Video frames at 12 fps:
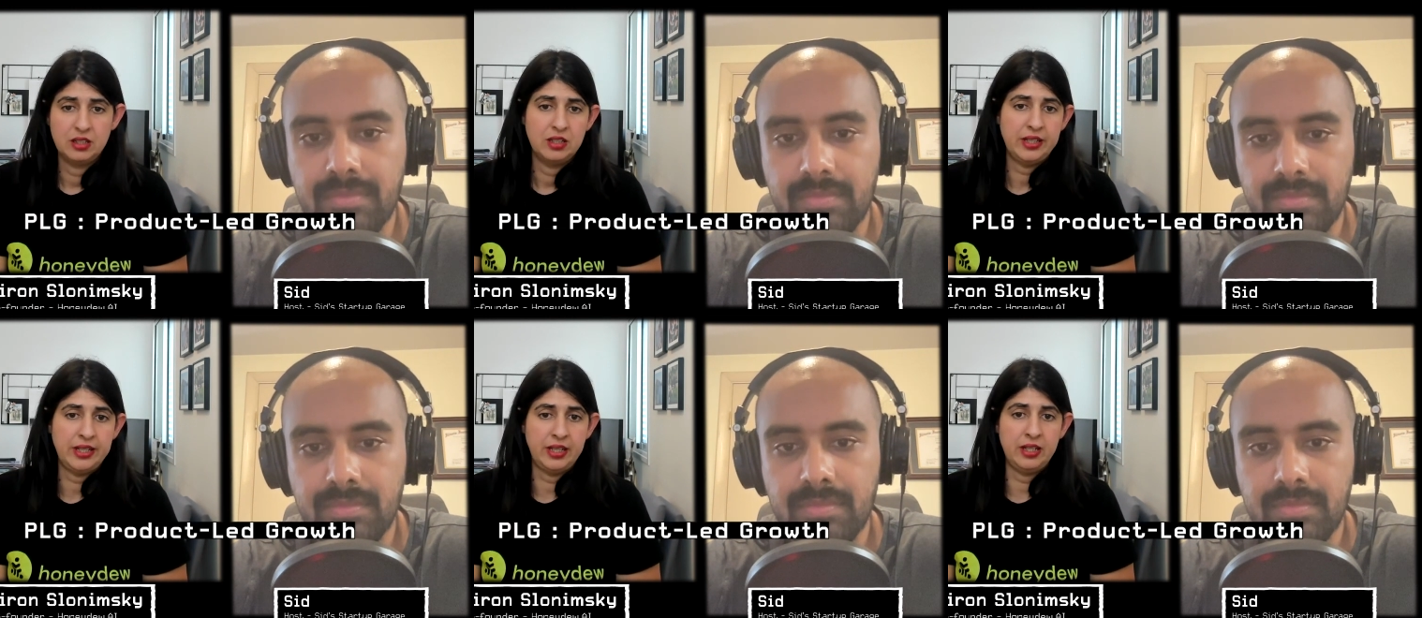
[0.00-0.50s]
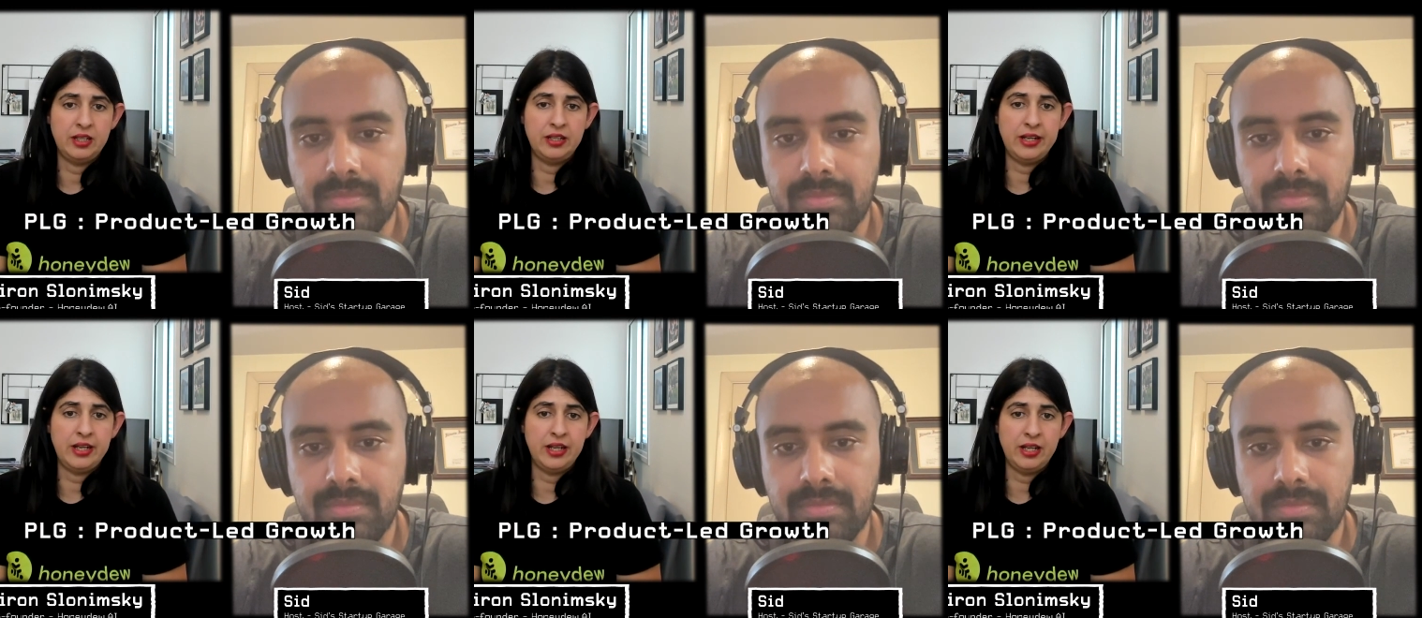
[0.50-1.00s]
Speaker 1: and
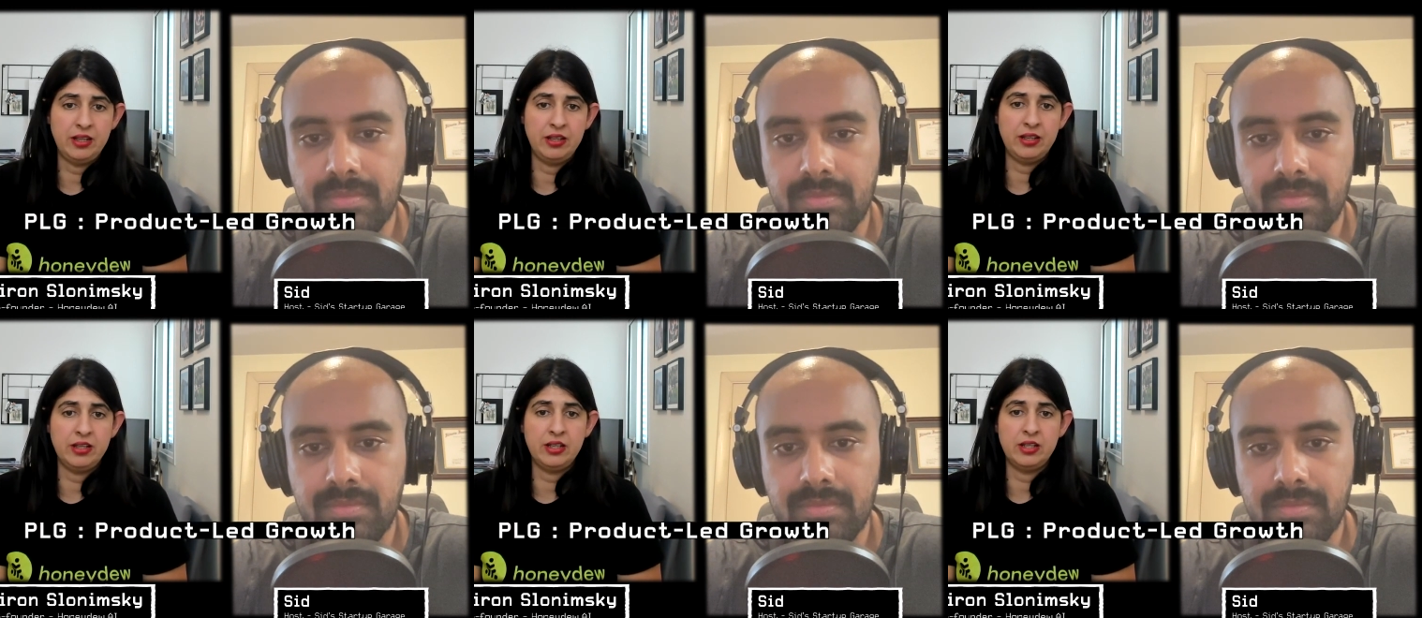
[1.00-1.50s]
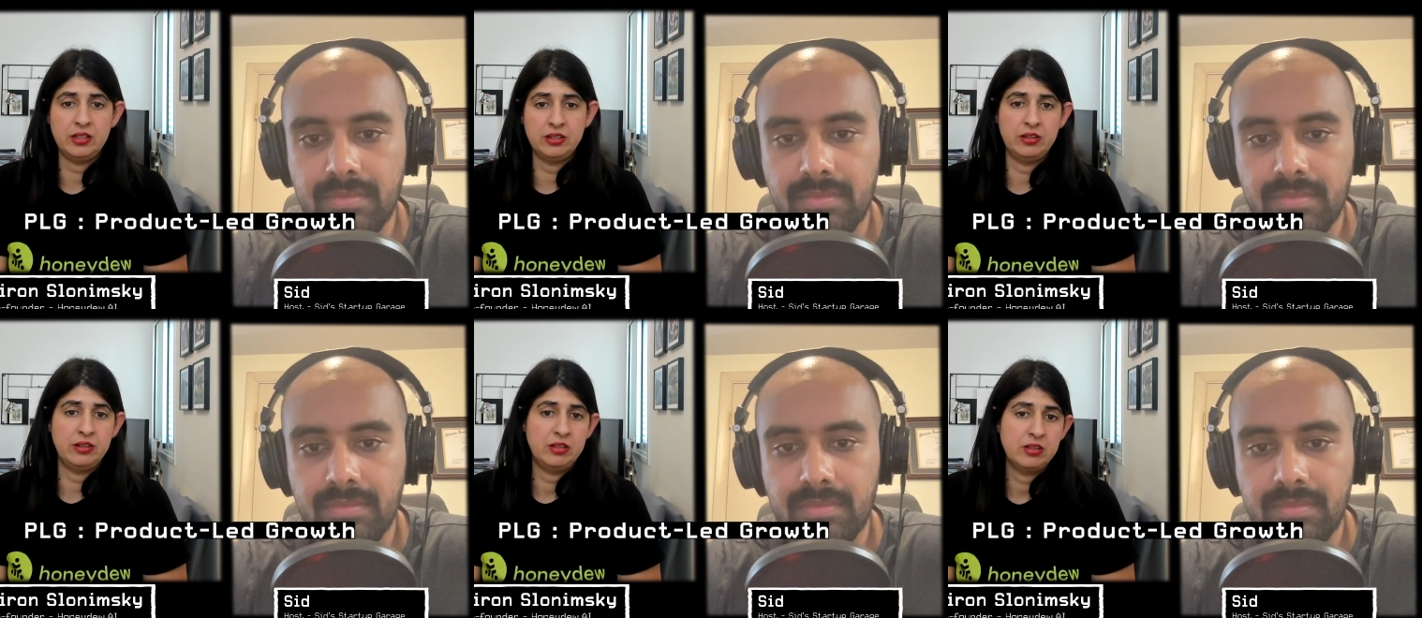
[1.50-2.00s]
they
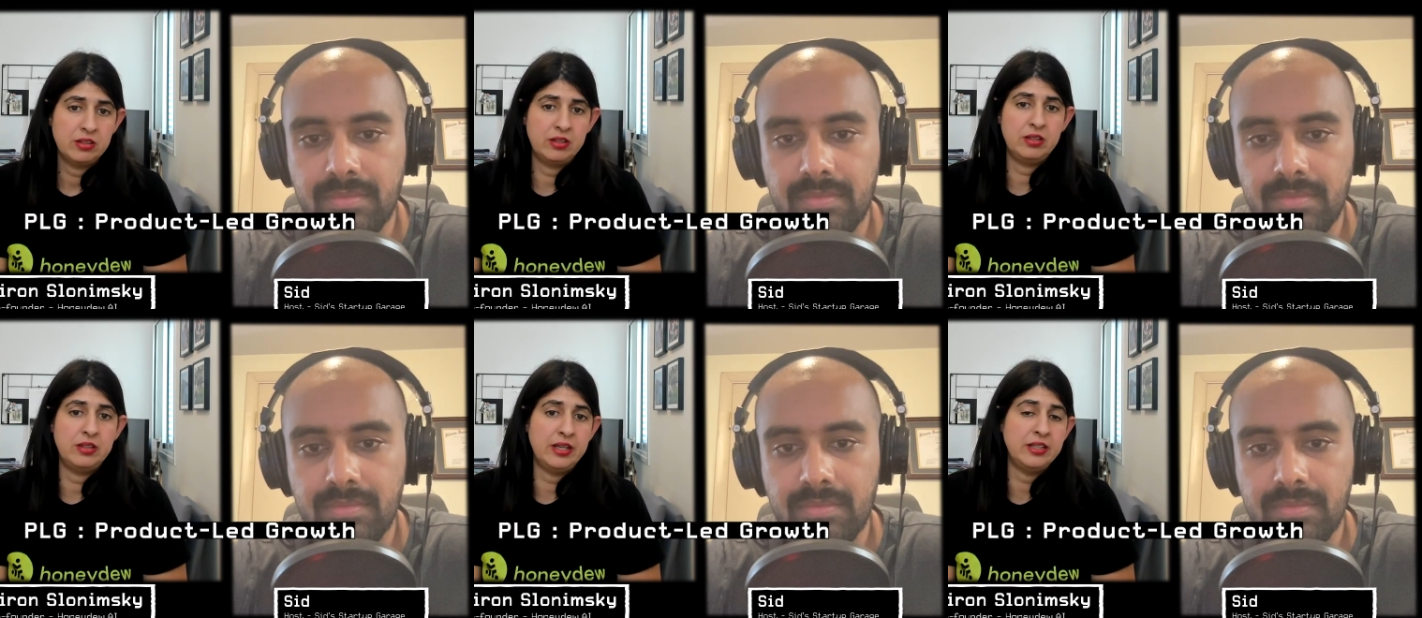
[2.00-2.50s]
they